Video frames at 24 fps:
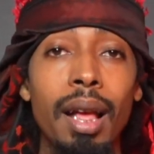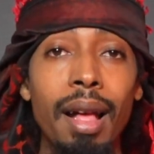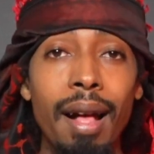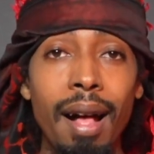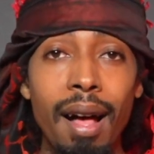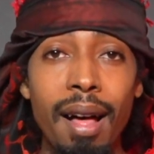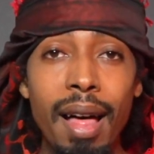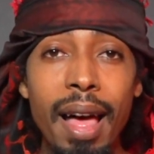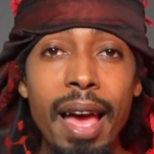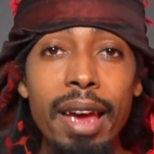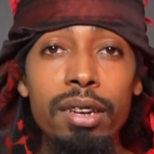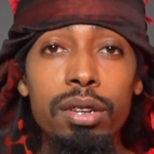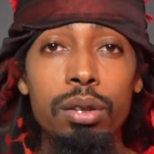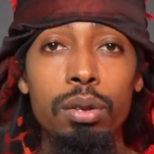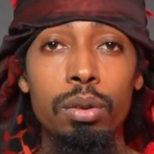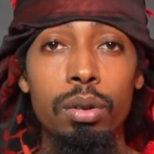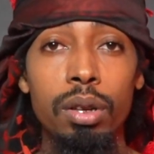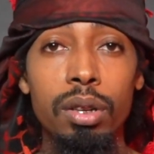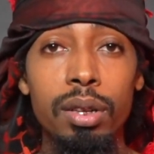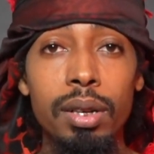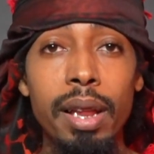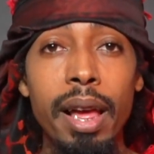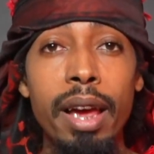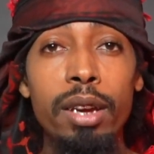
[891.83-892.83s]
I'll ask you
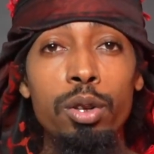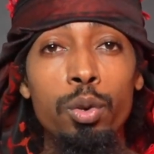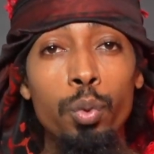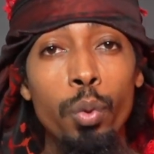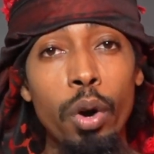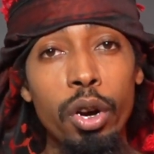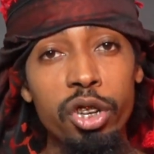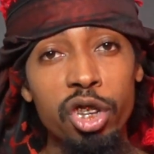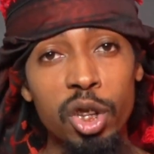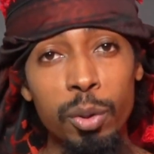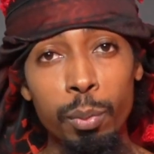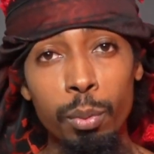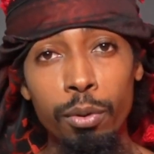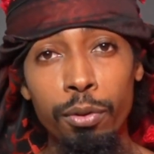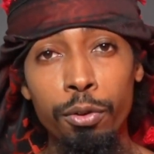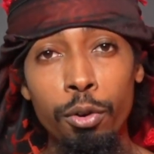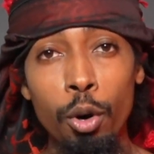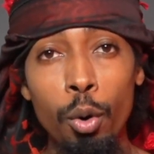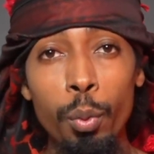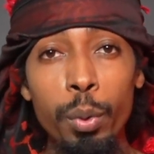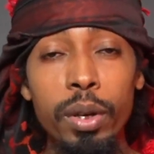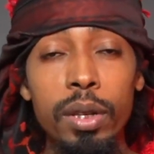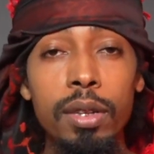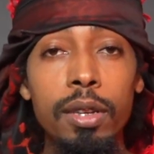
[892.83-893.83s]
this last question
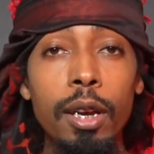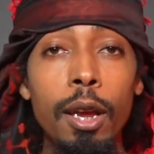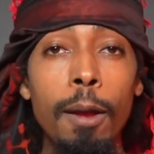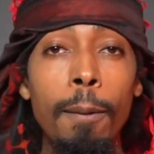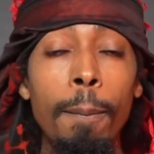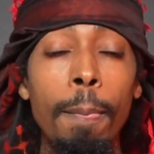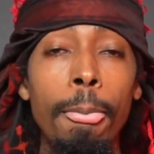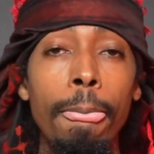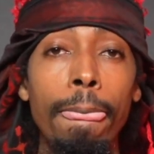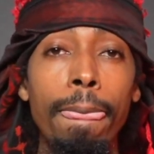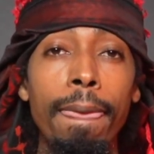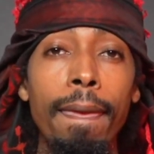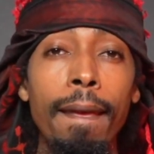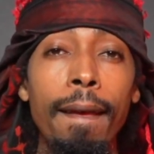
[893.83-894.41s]
before we dip.